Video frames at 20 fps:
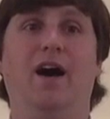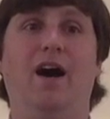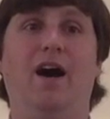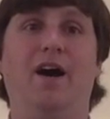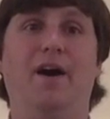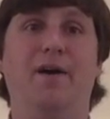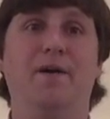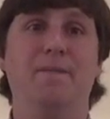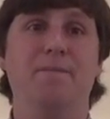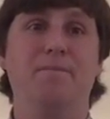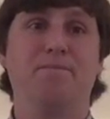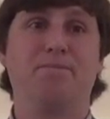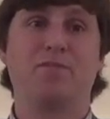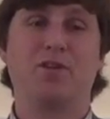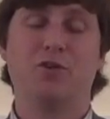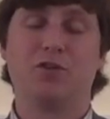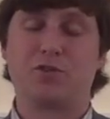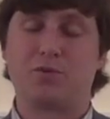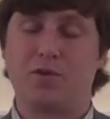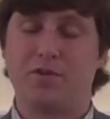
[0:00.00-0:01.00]
um,
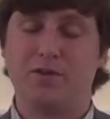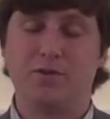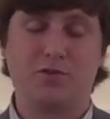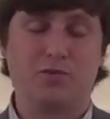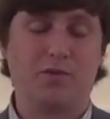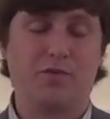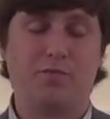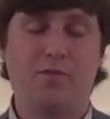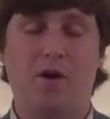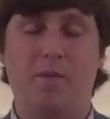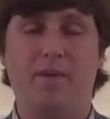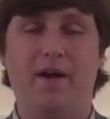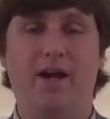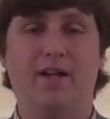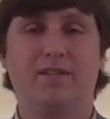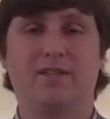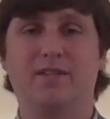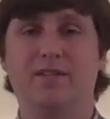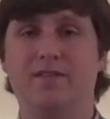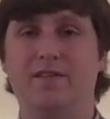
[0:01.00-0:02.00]
it was one of those wiffle ball
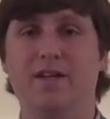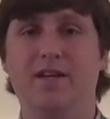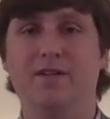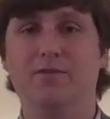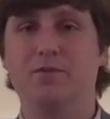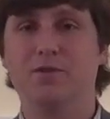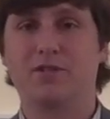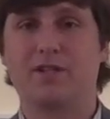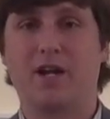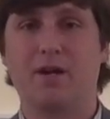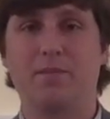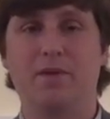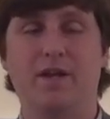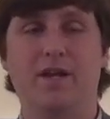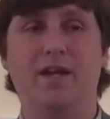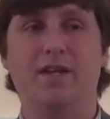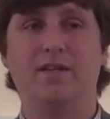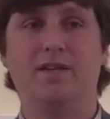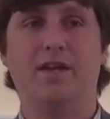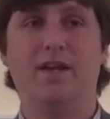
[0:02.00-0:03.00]
bats that was kind of
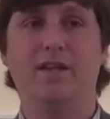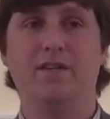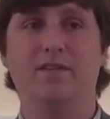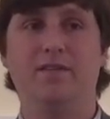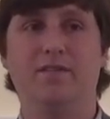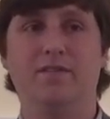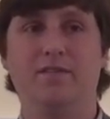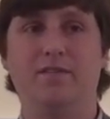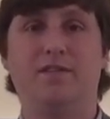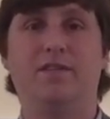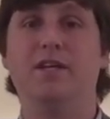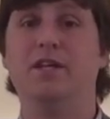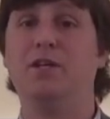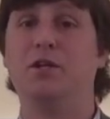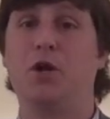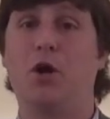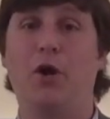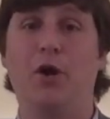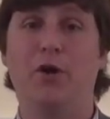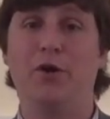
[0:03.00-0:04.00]
it. It
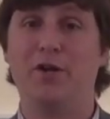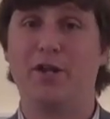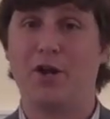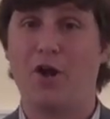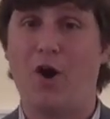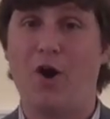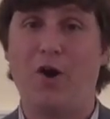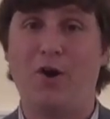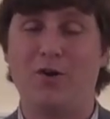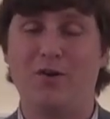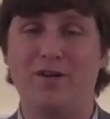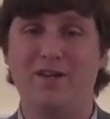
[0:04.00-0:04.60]
didn't hurt at all.